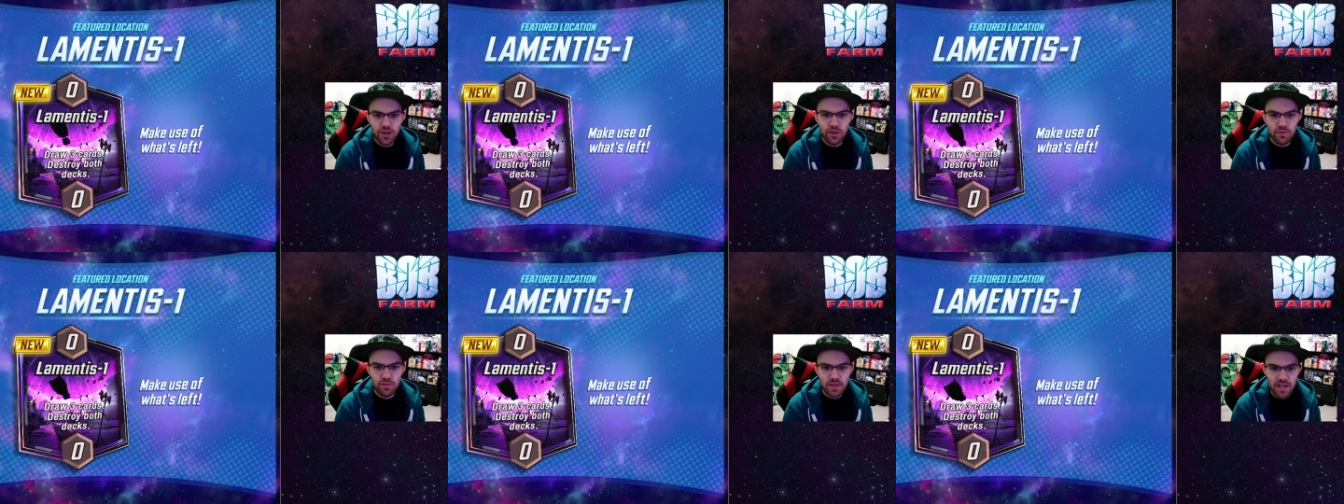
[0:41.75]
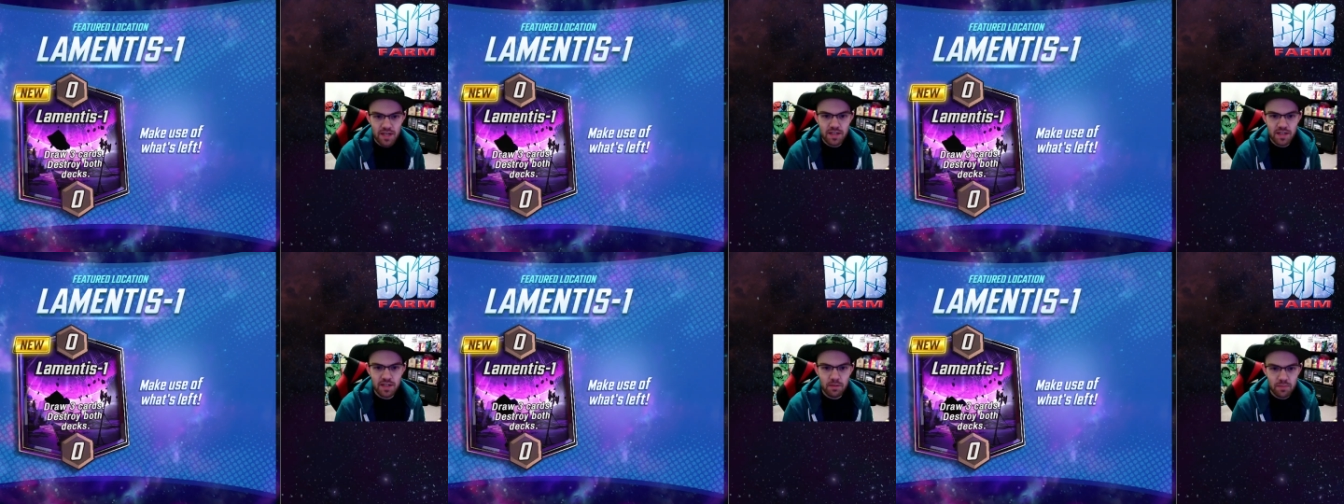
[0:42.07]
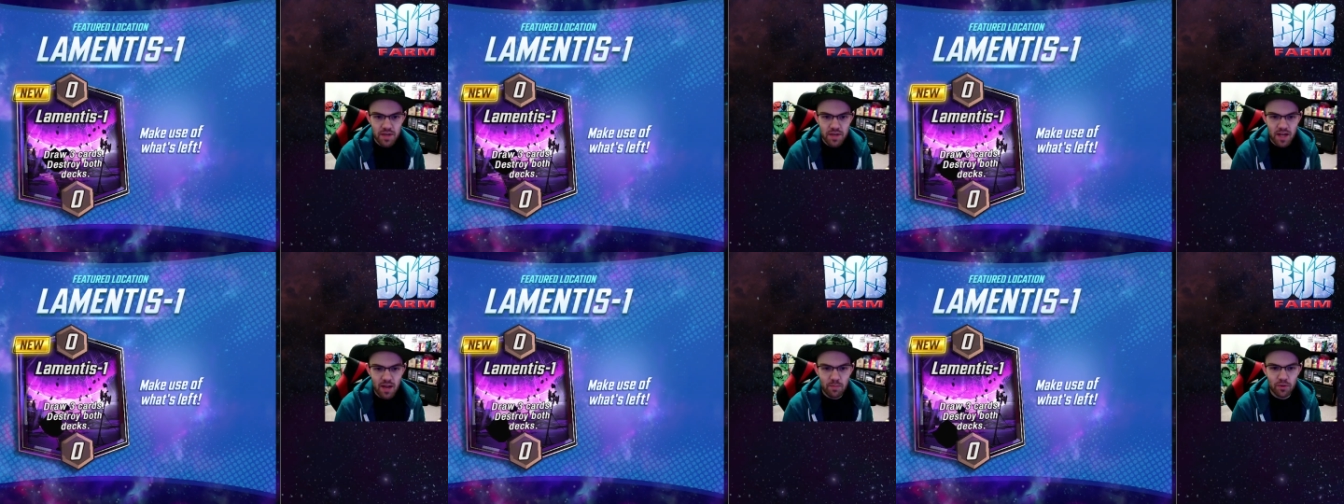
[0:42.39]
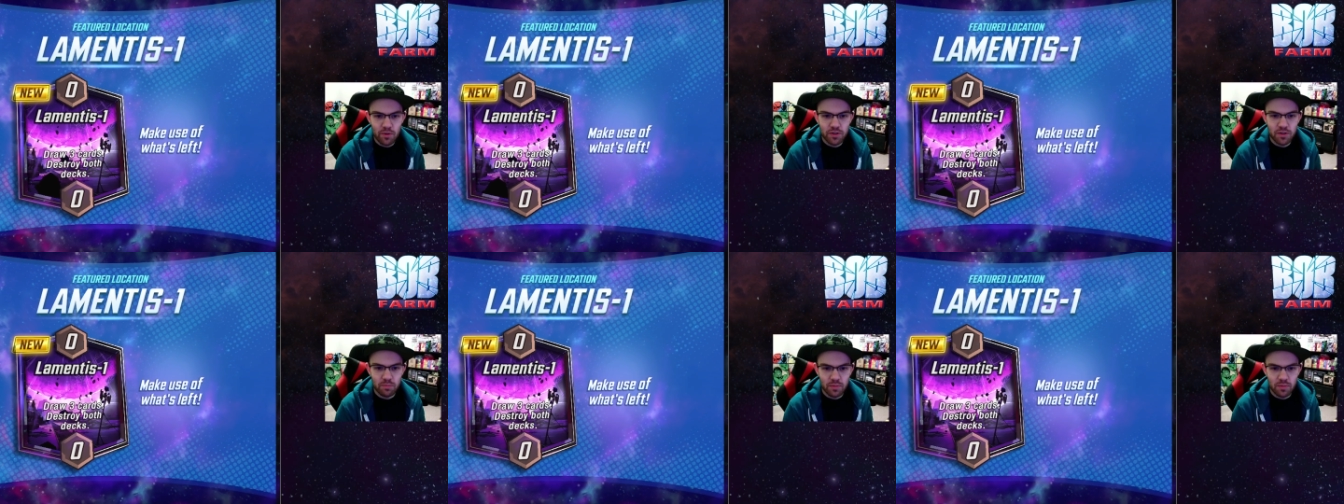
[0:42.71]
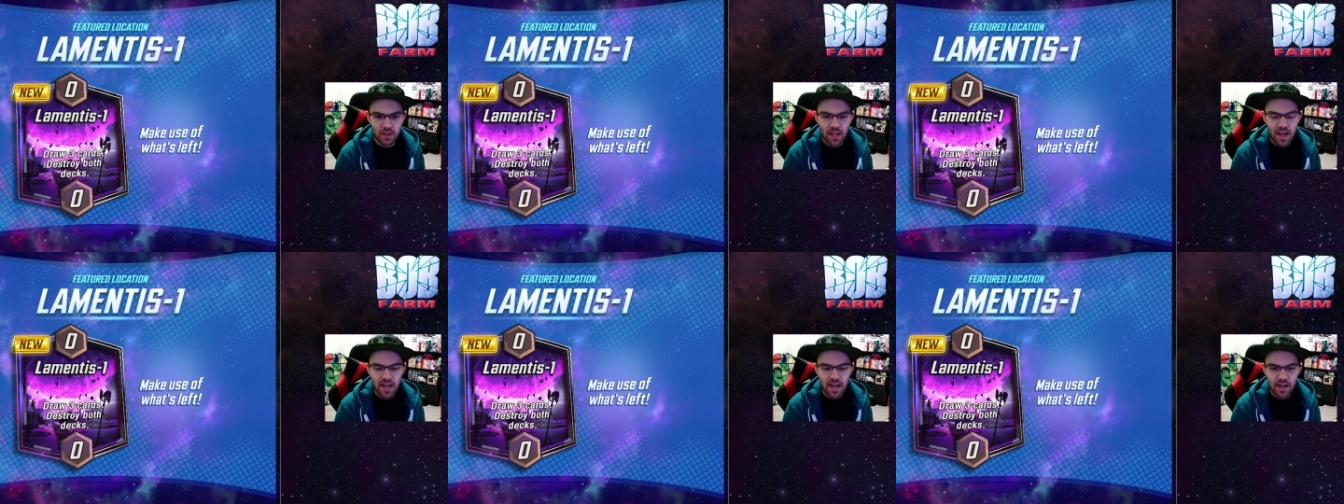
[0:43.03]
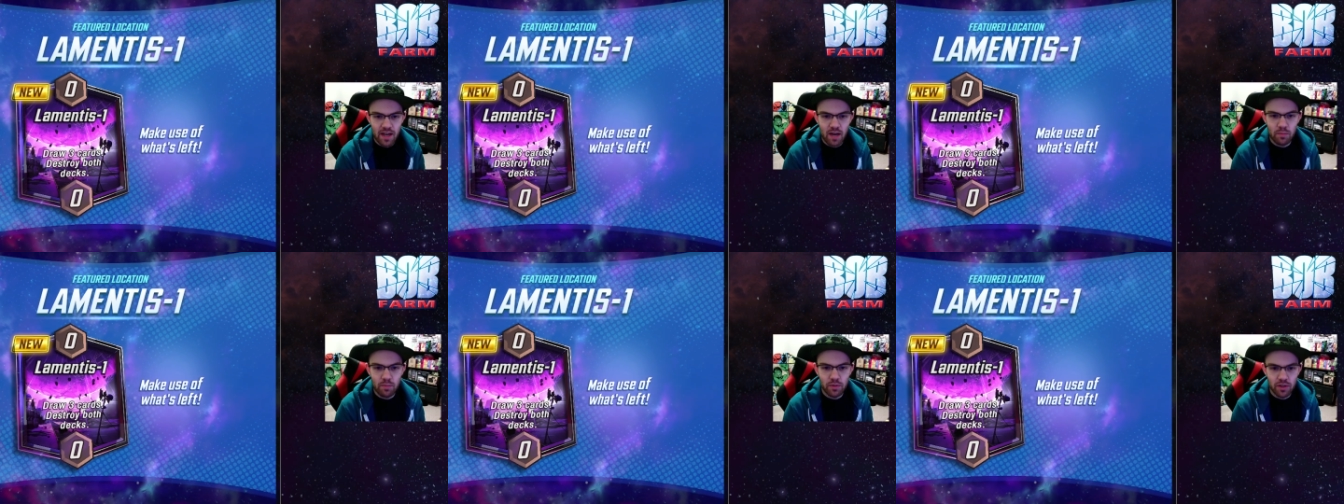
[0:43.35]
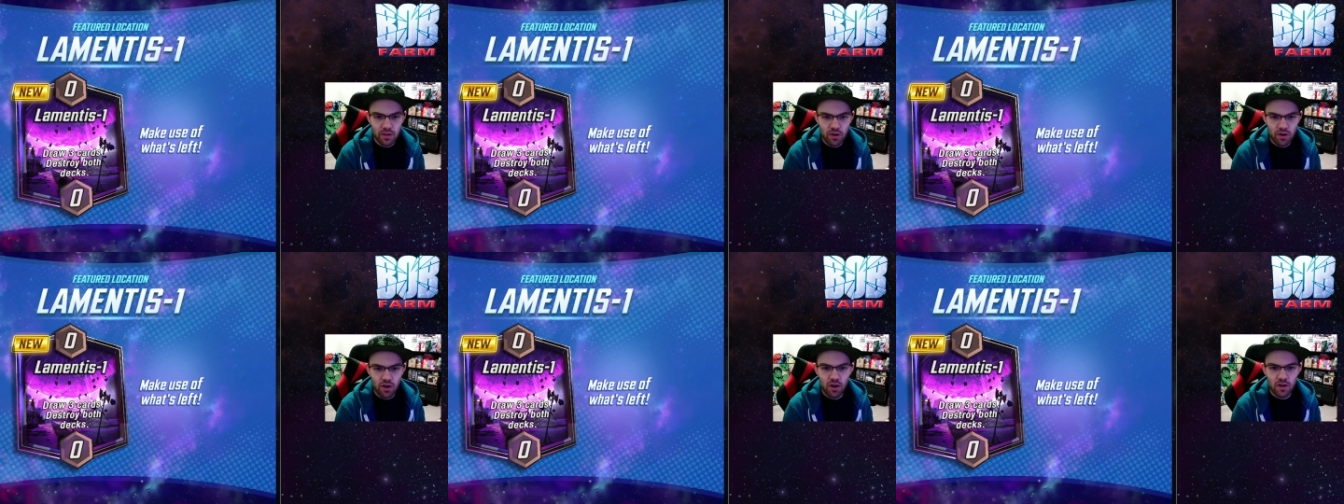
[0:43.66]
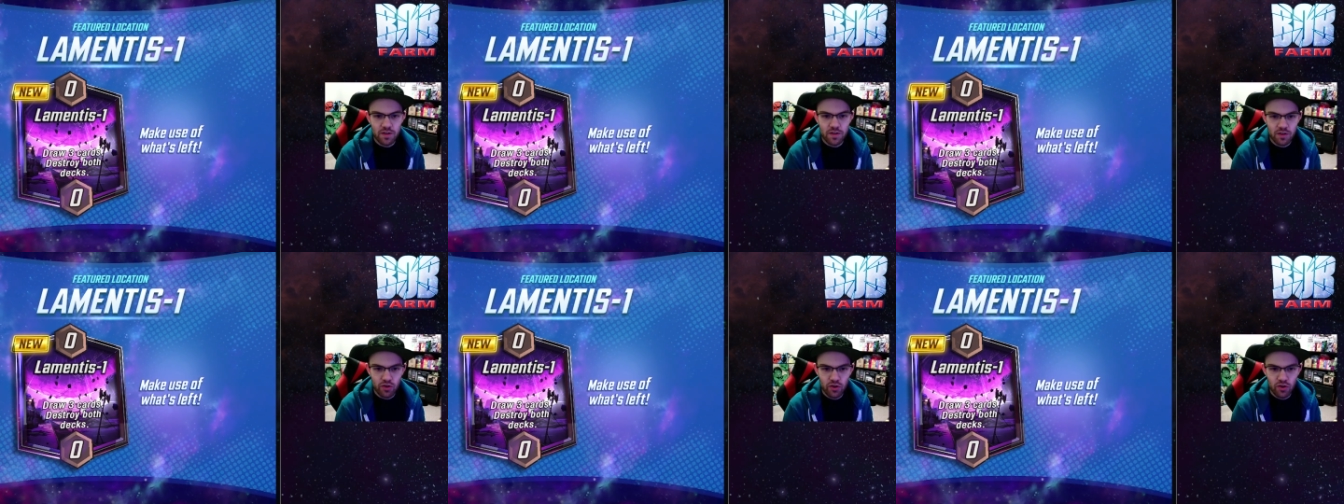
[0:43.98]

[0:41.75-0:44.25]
you need to be able to play a couple of cards